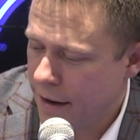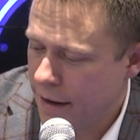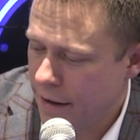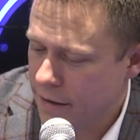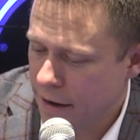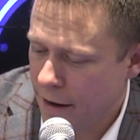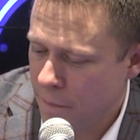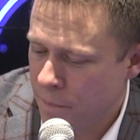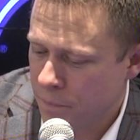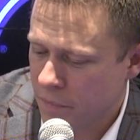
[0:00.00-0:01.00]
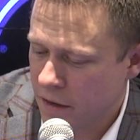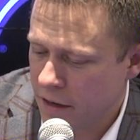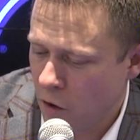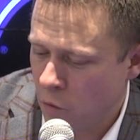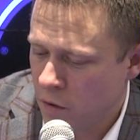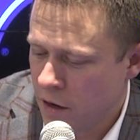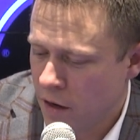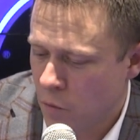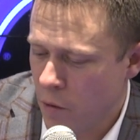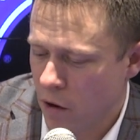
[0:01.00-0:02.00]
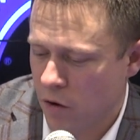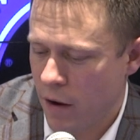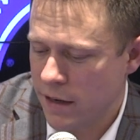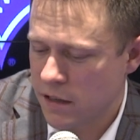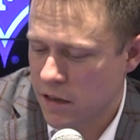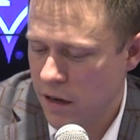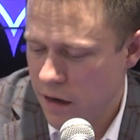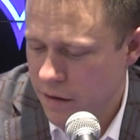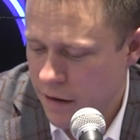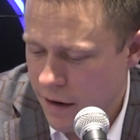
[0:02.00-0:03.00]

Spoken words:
You know, we weren't quite as good.